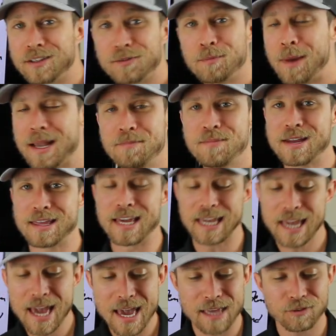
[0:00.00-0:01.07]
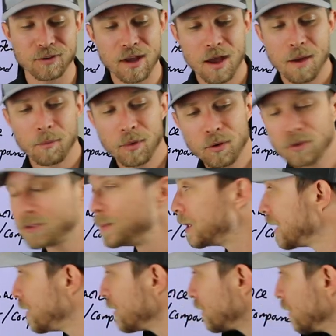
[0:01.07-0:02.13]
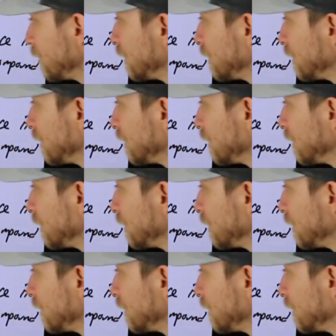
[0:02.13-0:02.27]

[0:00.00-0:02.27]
this might be the case, but ultimately this